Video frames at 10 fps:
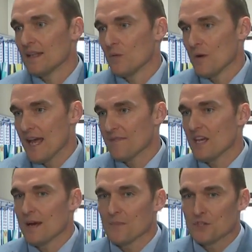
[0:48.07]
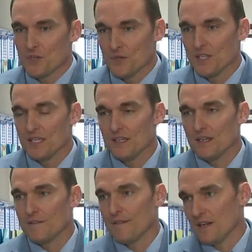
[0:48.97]
that we have the opportunity to
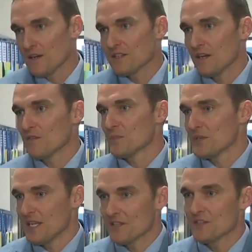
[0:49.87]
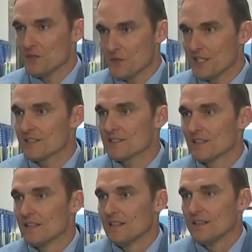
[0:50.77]
defend ourselves, protect students,
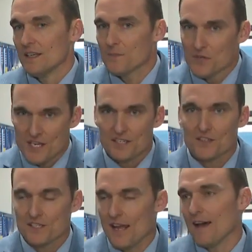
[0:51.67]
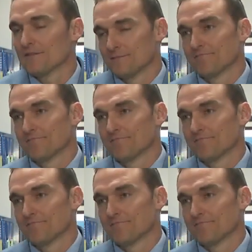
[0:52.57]
and protect our staff.